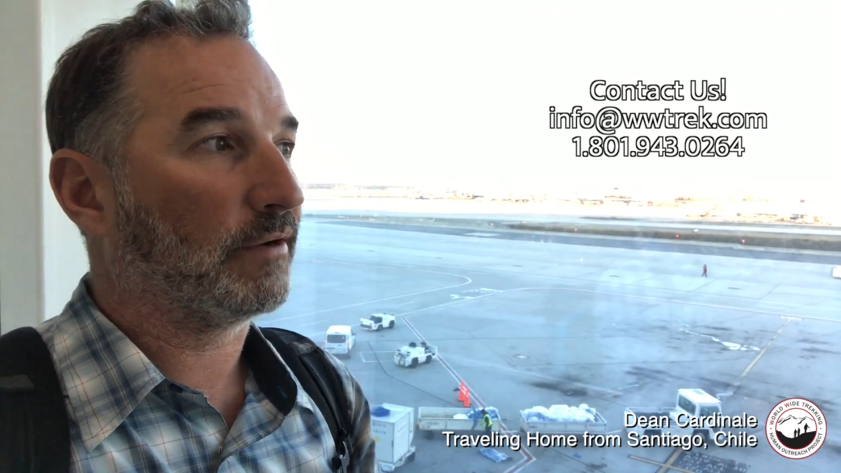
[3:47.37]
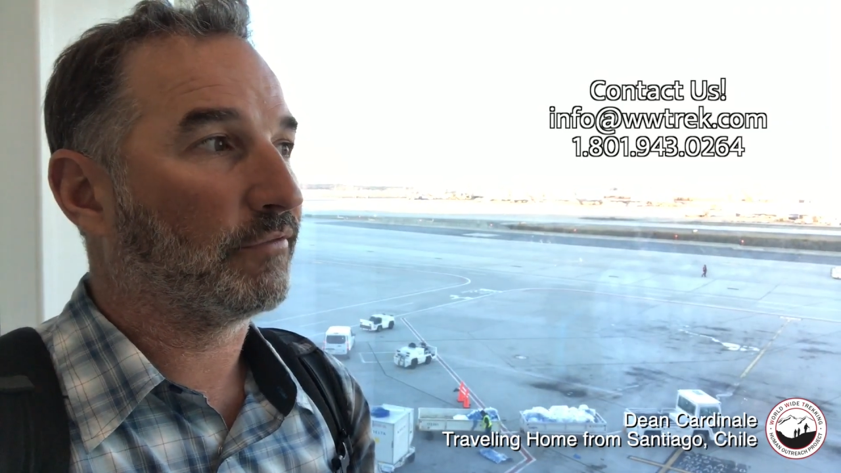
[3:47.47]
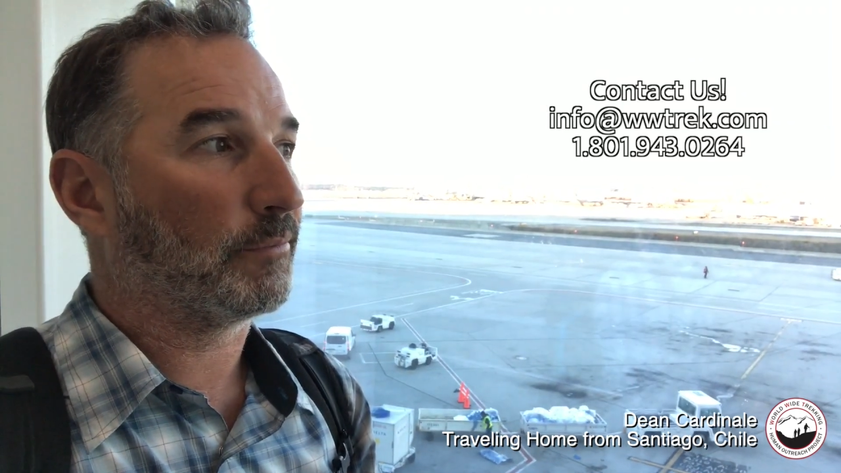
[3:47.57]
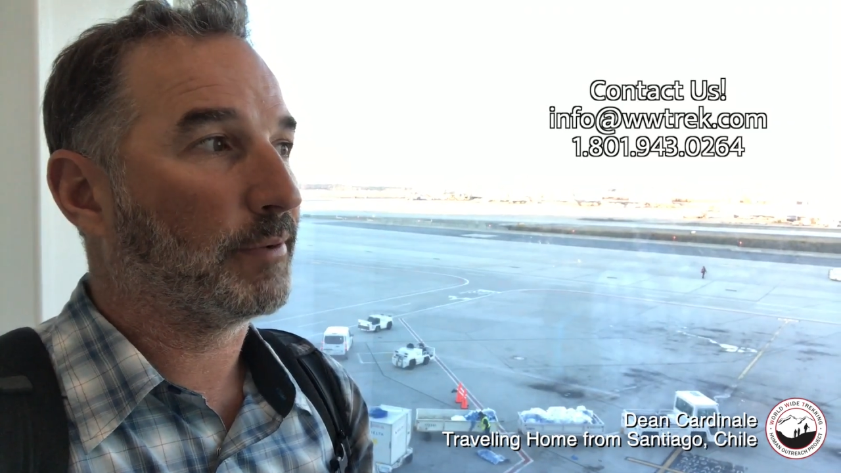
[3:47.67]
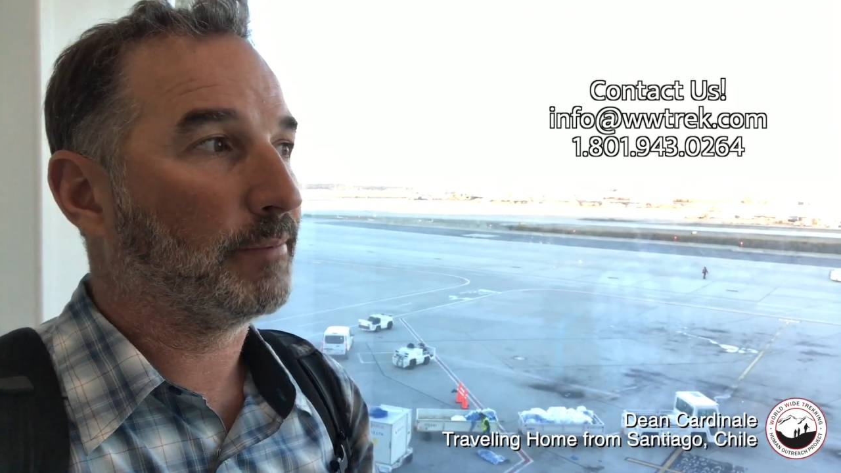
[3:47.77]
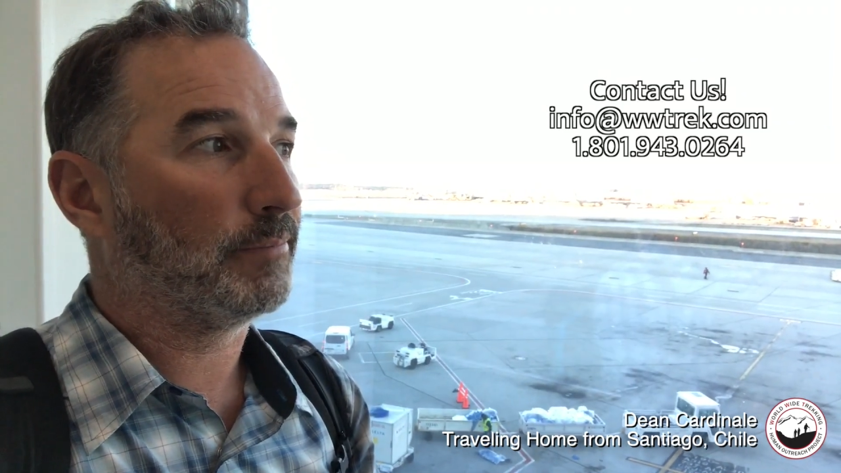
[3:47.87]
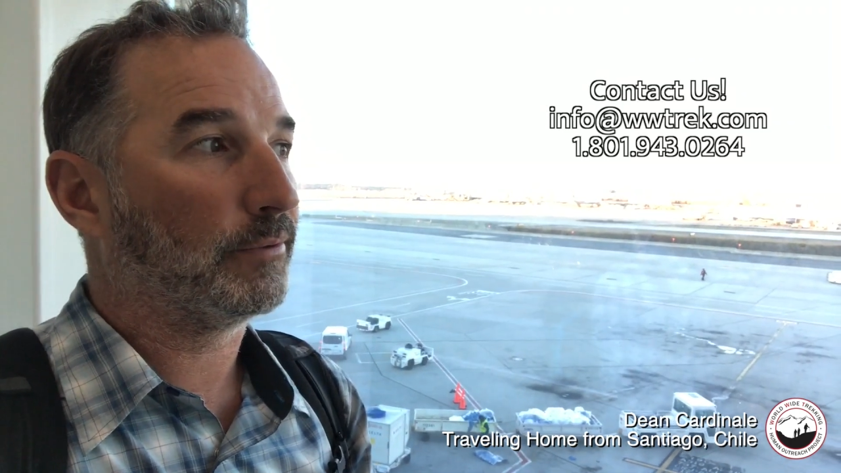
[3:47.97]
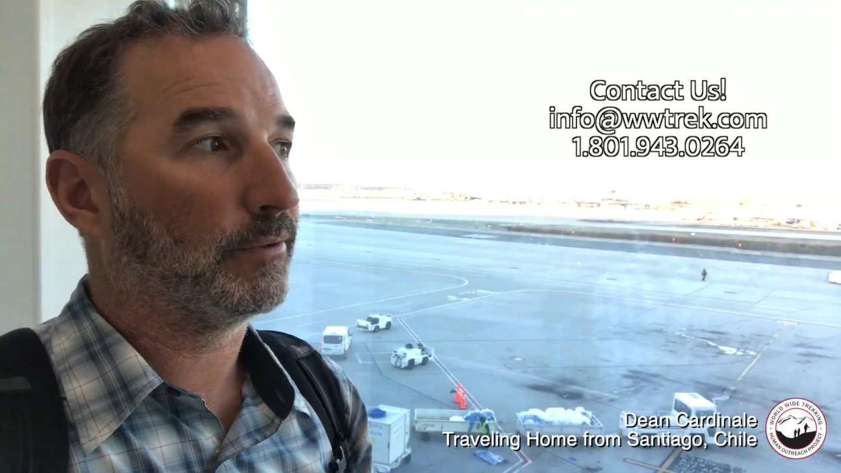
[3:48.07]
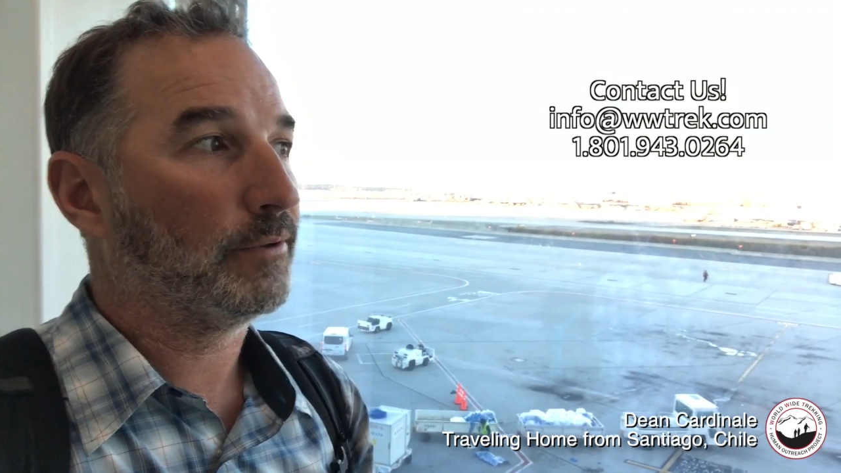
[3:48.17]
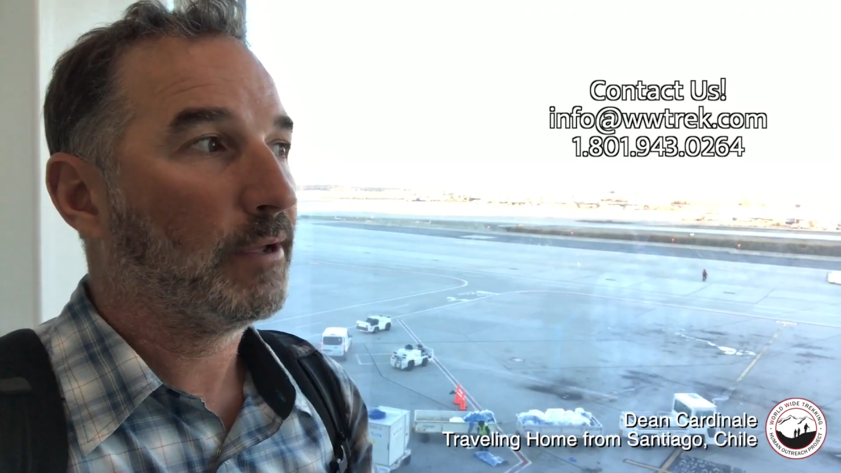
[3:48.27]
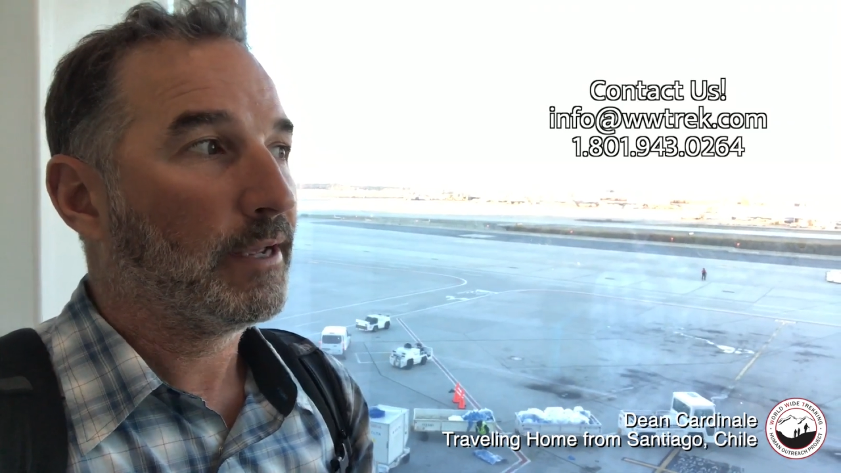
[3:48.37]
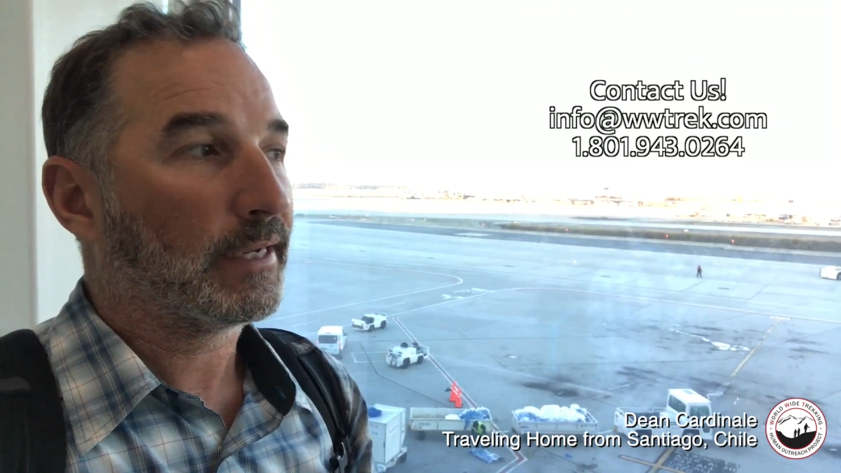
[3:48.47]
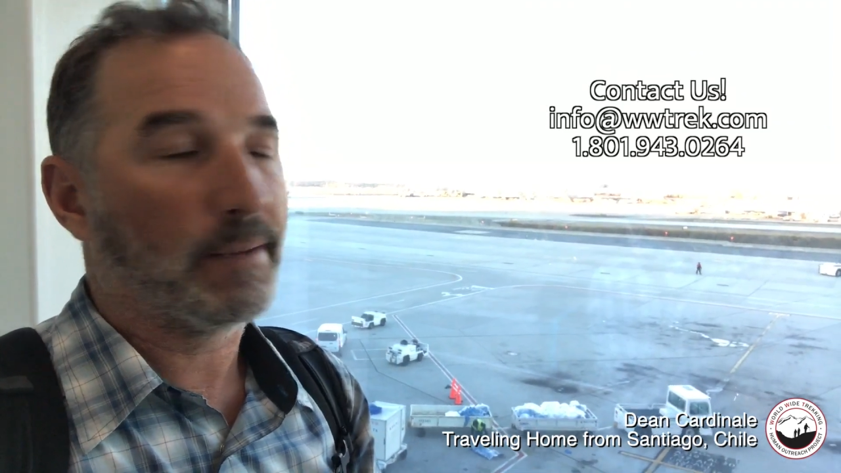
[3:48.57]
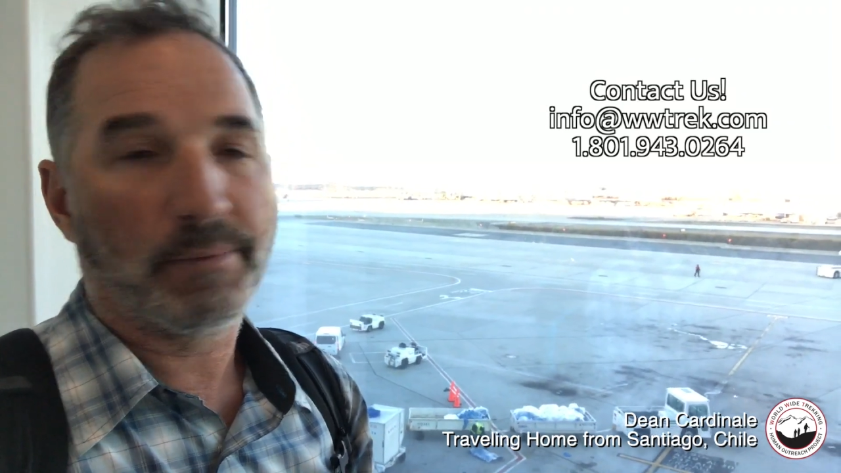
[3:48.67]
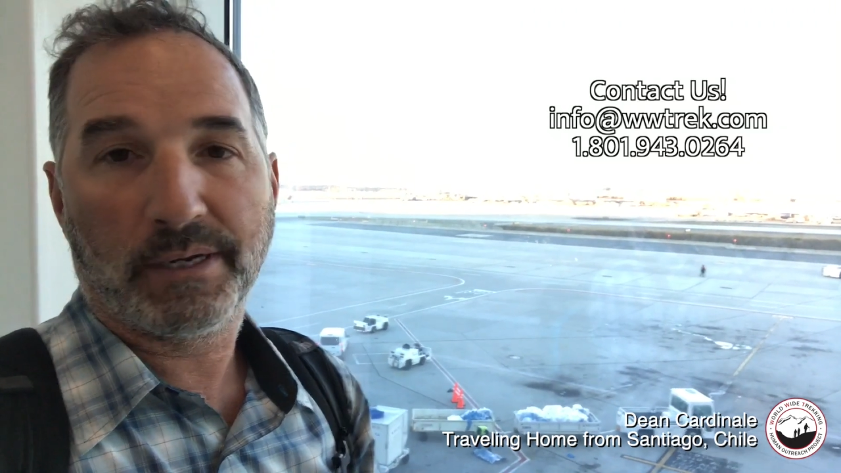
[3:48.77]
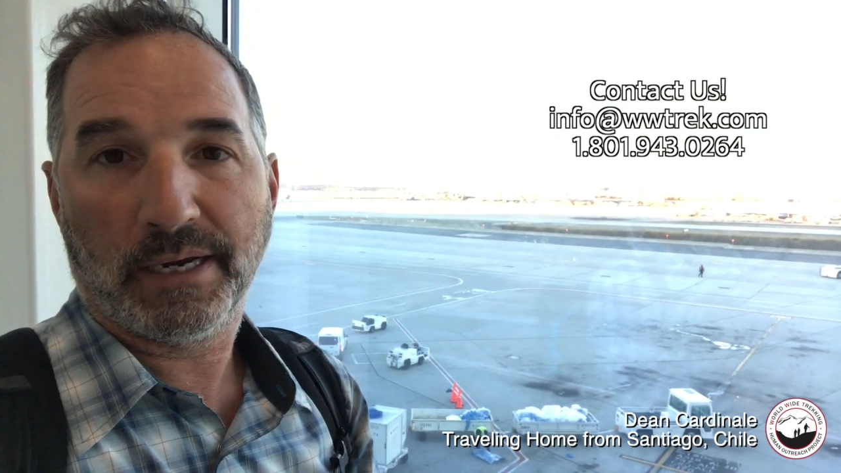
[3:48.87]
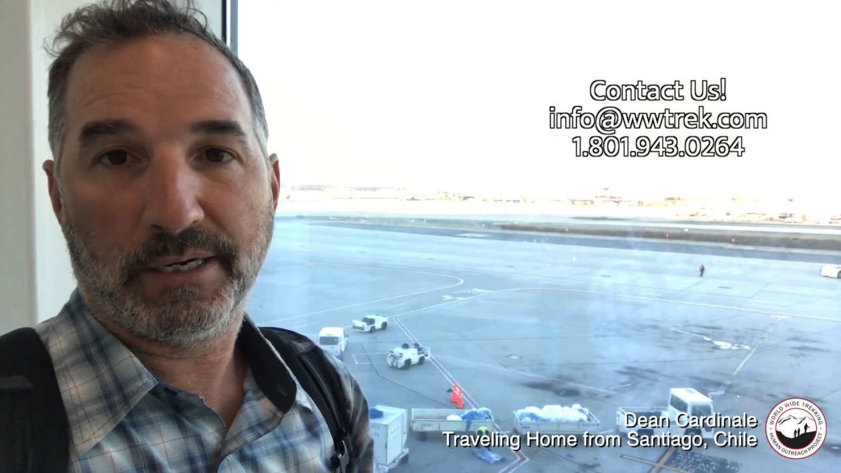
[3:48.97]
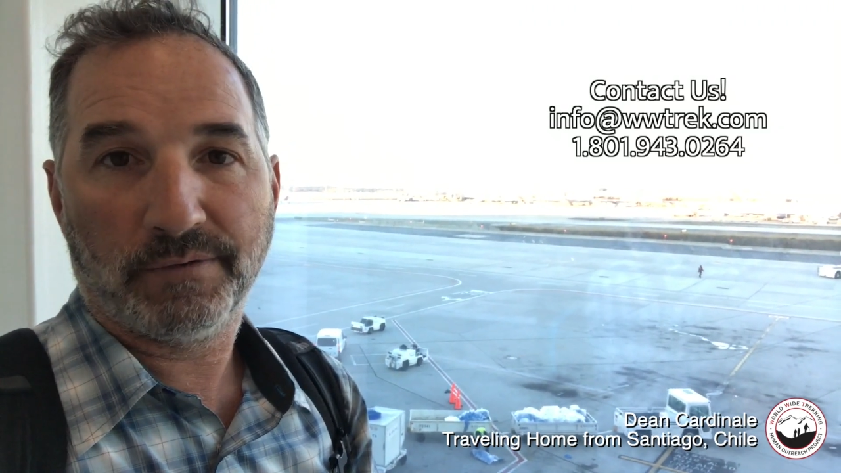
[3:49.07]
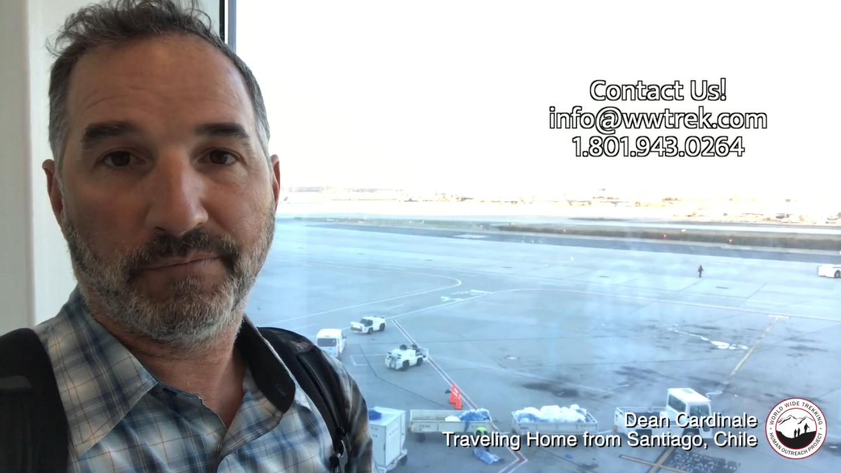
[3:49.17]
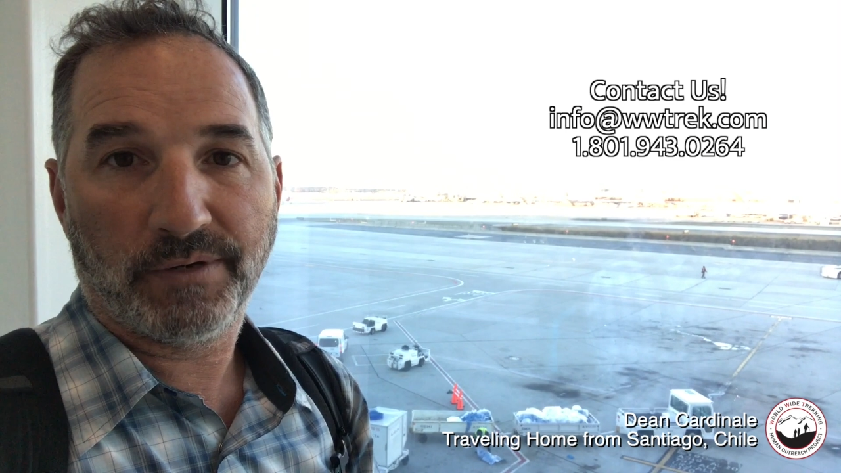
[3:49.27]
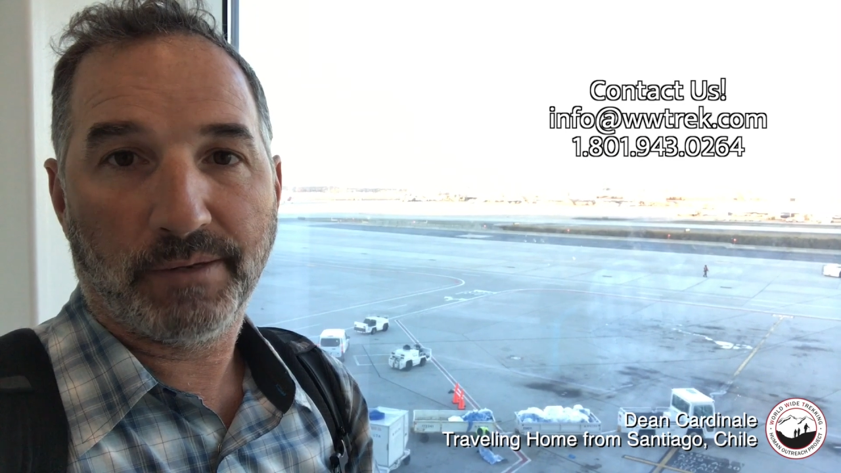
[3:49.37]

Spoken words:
for people, can be kind of